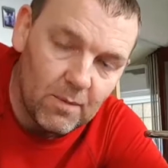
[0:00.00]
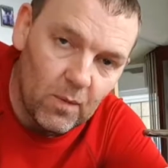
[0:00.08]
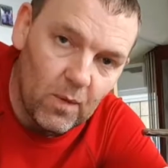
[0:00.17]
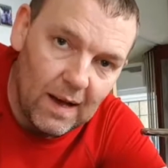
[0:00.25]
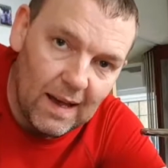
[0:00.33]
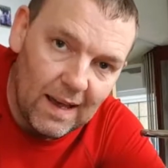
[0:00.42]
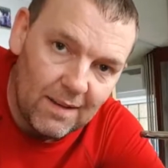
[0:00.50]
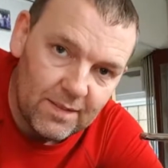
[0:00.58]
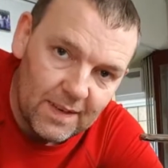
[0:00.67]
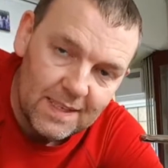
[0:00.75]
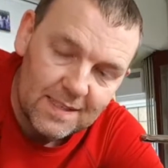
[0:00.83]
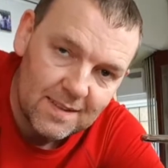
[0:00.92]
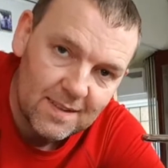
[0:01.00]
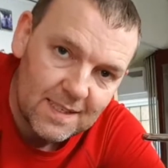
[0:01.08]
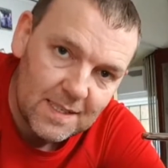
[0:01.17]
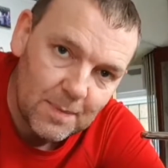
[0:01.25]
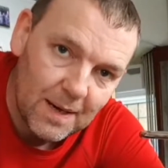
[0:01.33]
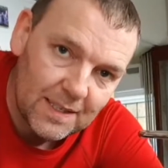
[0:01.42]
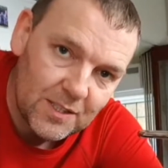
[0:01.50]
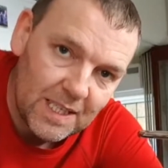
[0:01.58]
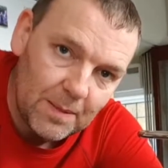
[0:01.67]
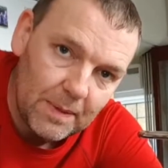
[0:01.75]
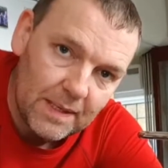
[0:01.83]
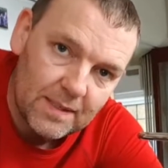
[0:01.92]
What I have is, this is my
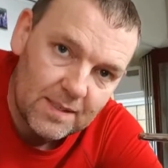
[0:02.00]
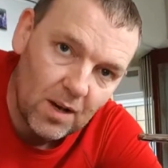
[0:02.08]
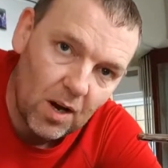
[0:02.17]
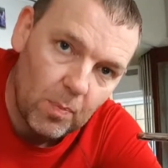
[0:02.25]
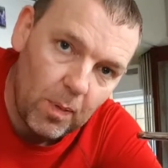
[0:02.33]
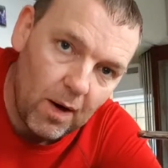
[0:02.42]
cheapy stock